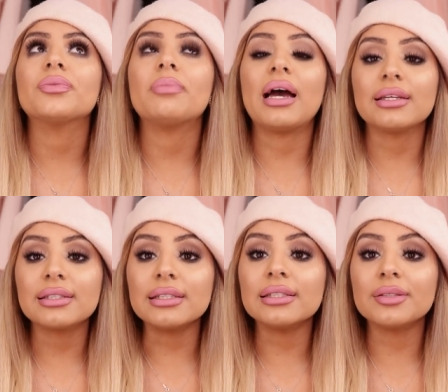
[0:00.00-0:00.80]

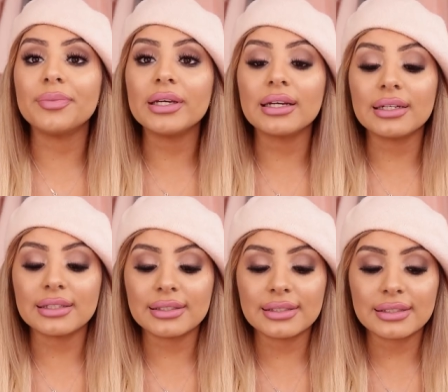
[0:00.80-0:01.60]
passes
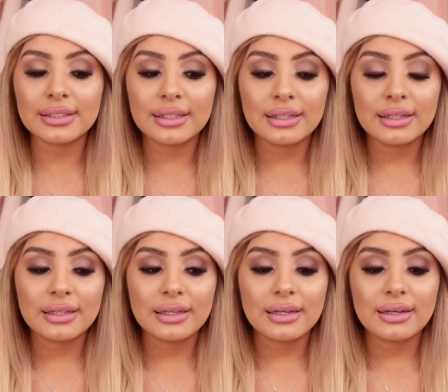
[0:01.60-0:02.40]
because
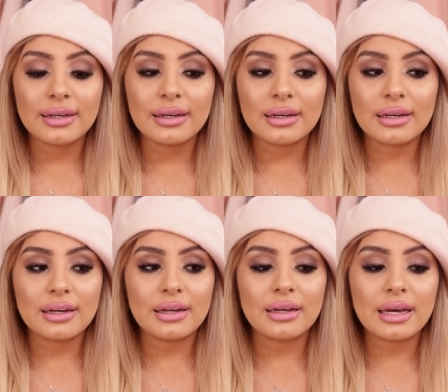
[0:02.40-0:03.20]

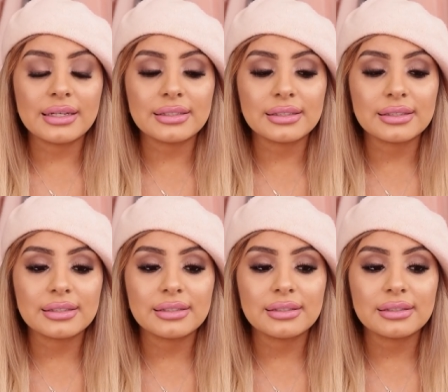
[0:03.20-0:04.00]
I
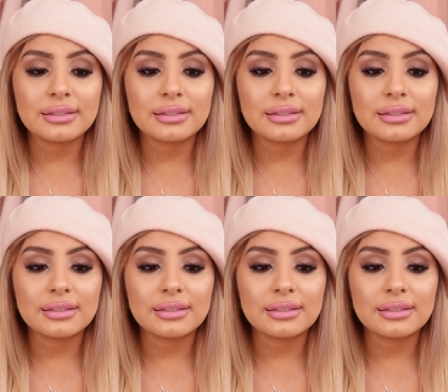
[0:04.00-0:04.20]
just,